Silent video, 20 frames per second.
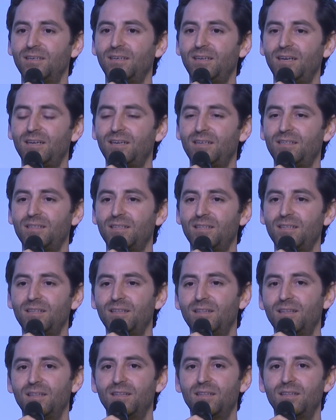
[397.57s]
And
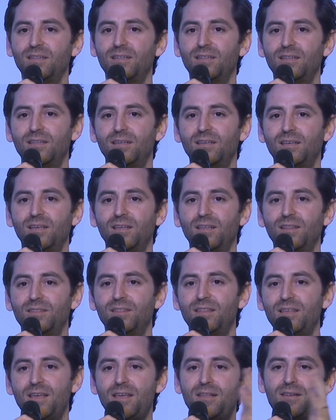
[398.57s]

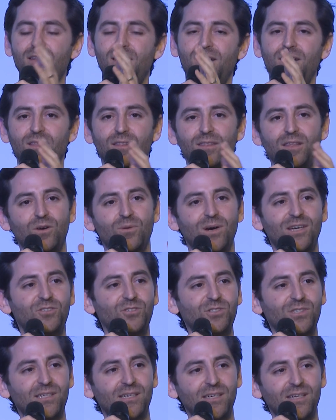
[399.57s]
then the
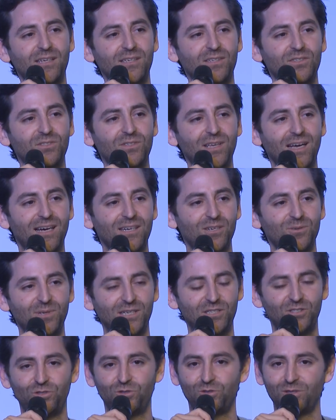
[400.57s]
question is, how do we
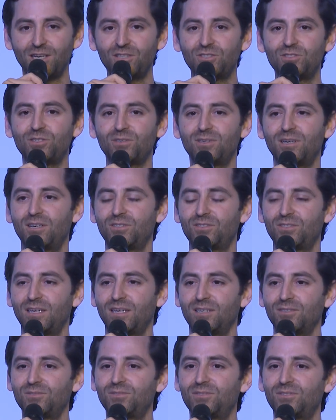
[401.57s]
structure
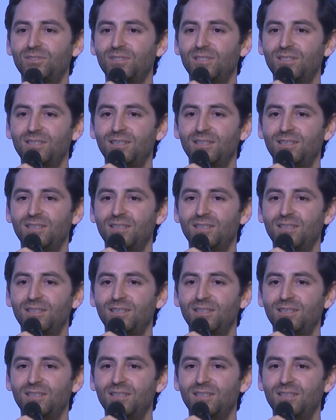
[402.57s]
ourselves